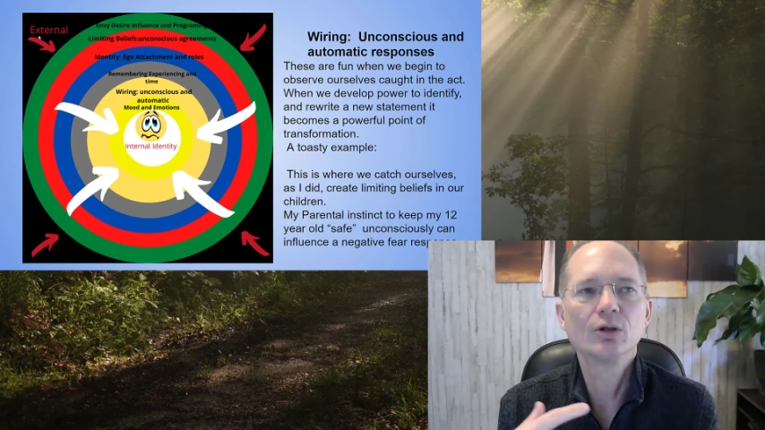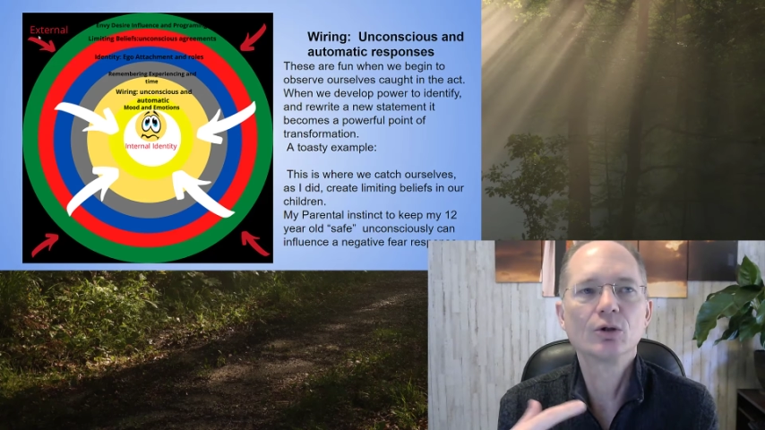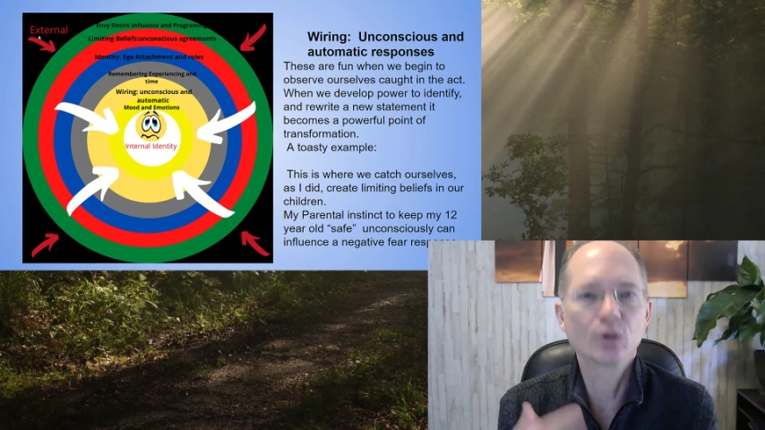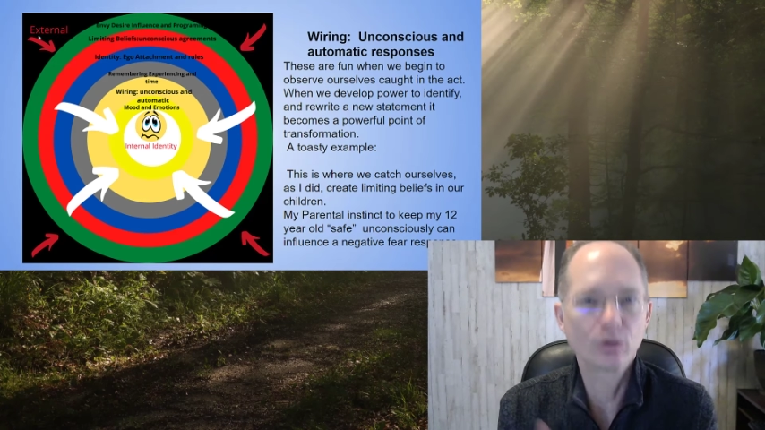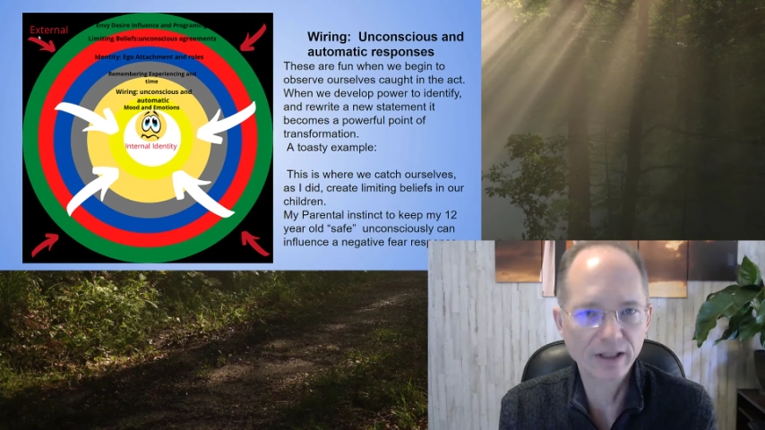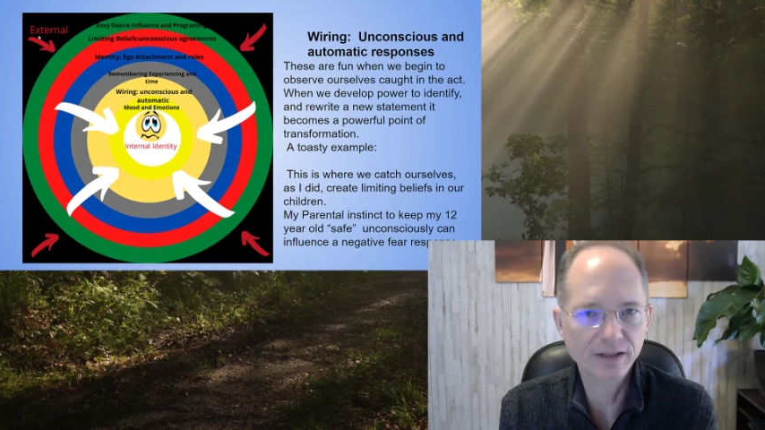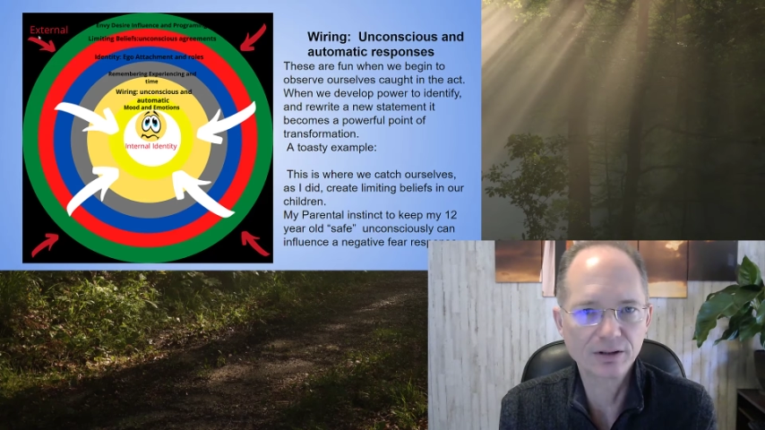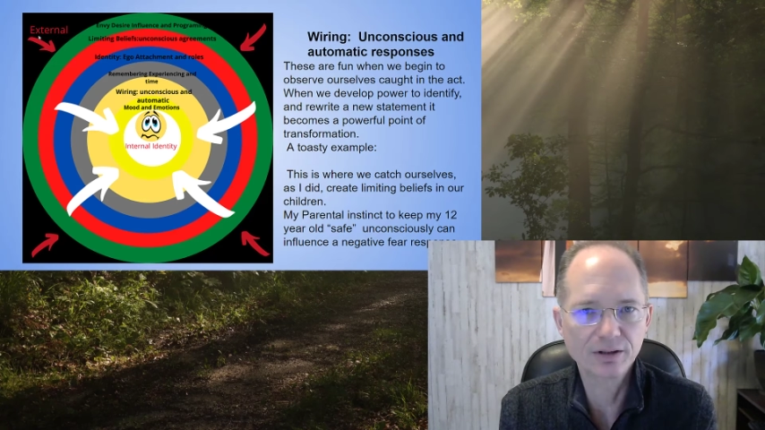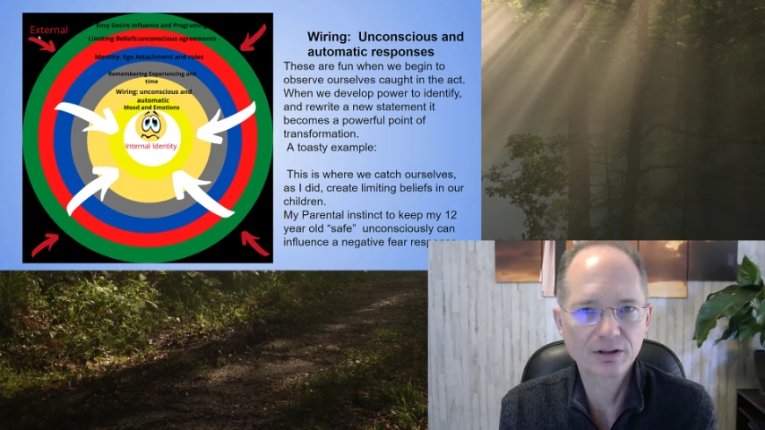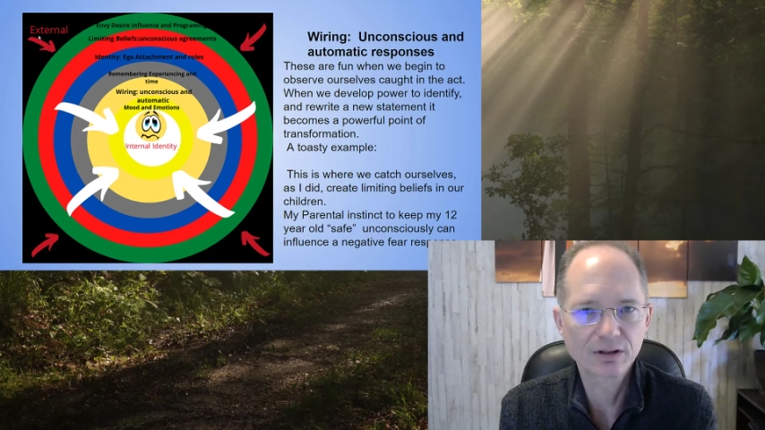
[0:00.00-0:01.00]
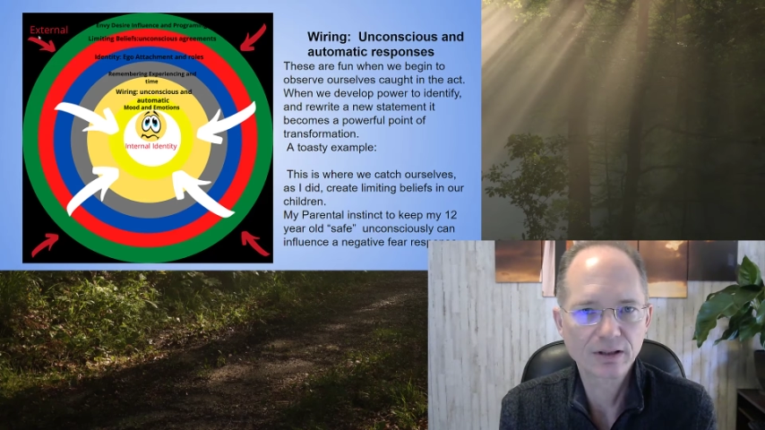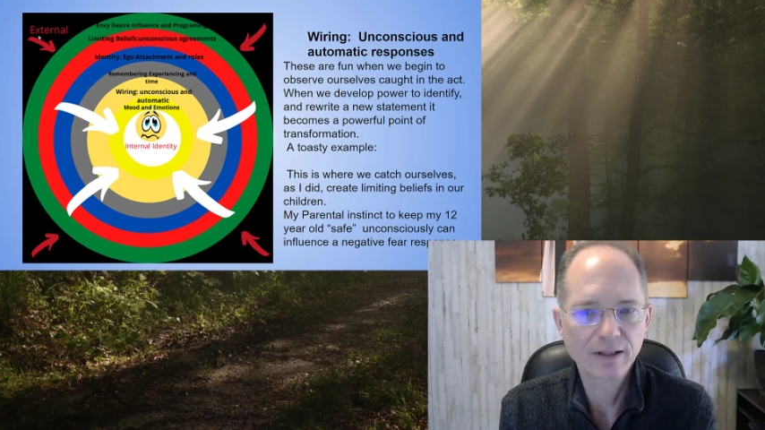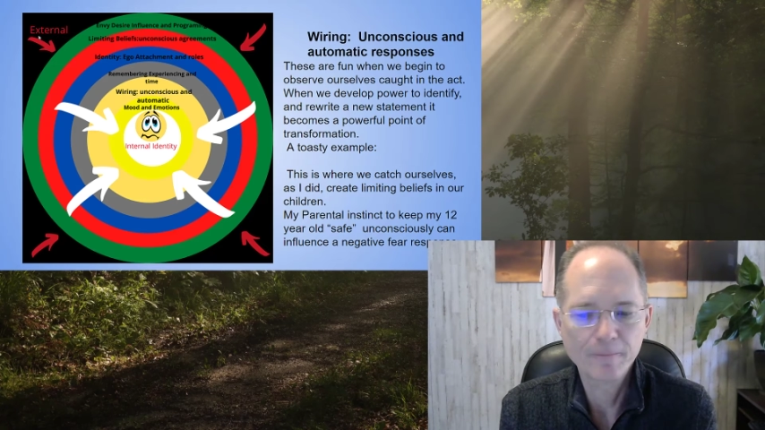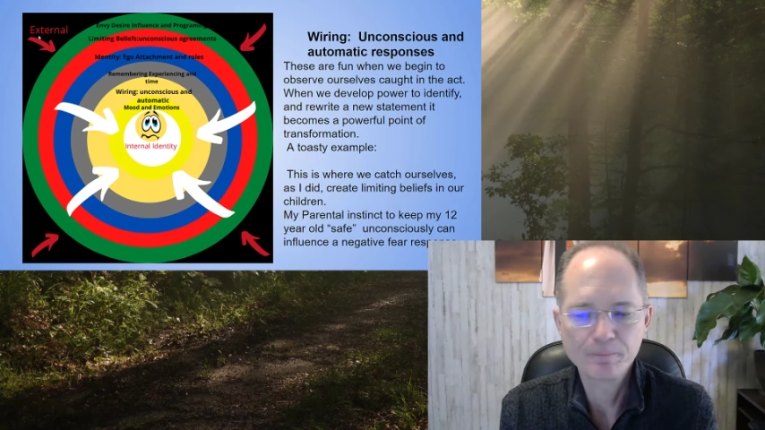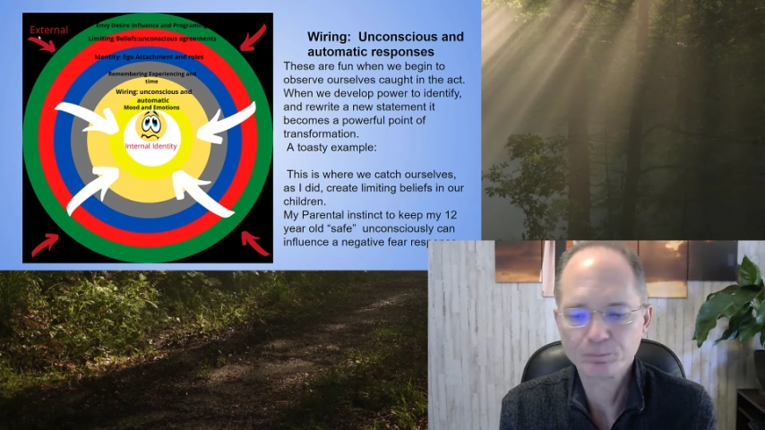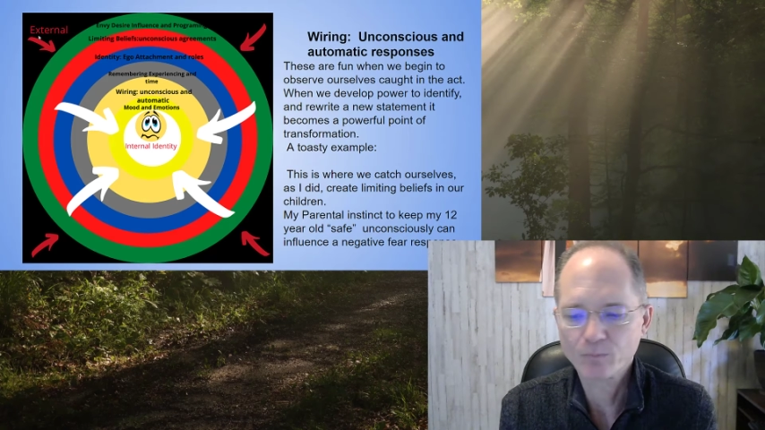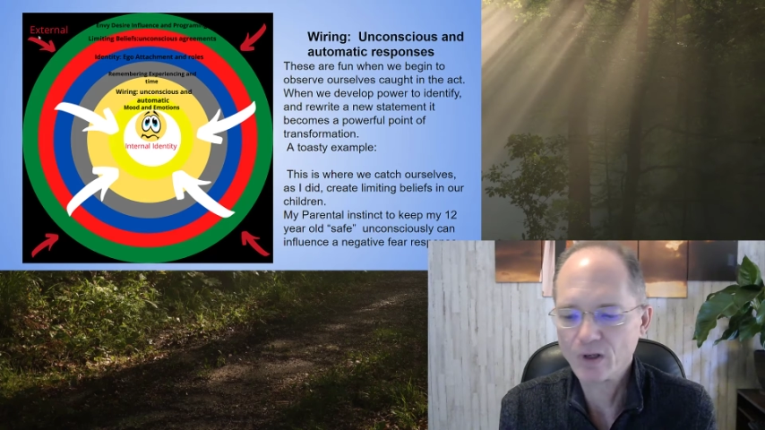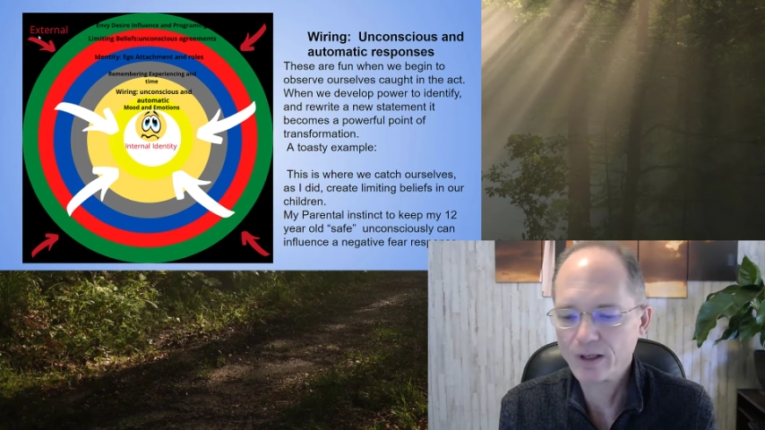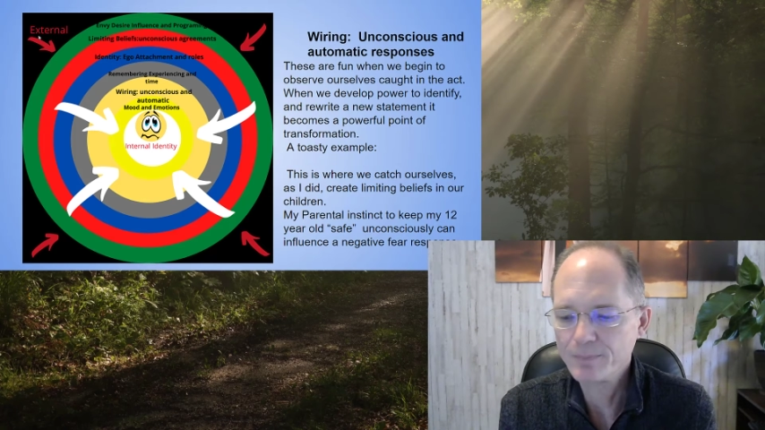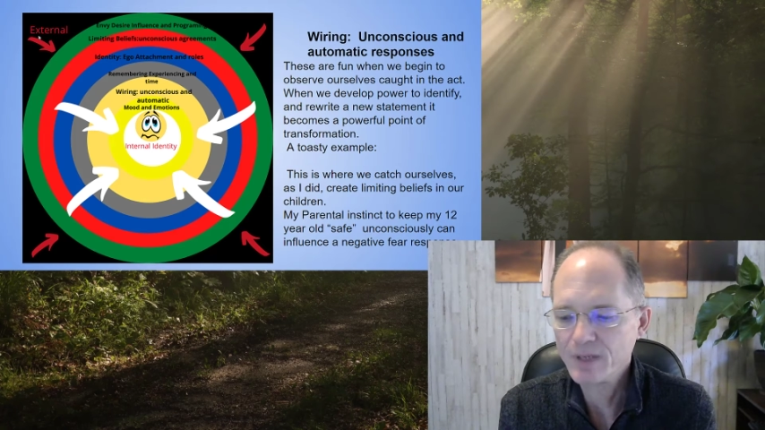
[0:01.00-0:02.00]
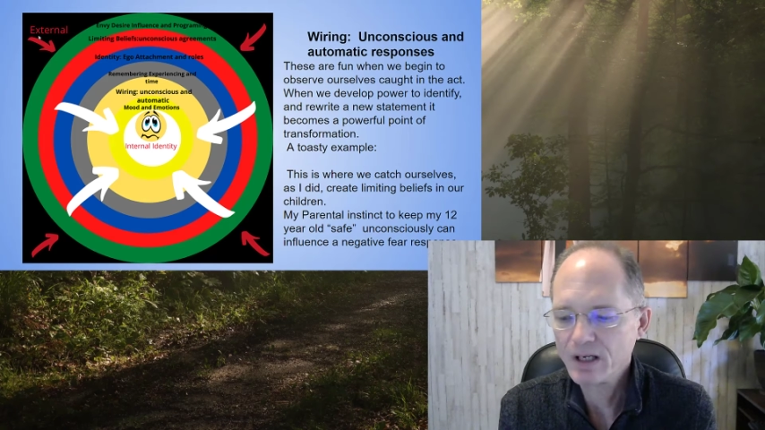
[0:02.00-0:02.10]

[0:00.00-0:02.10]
correct it. Okay,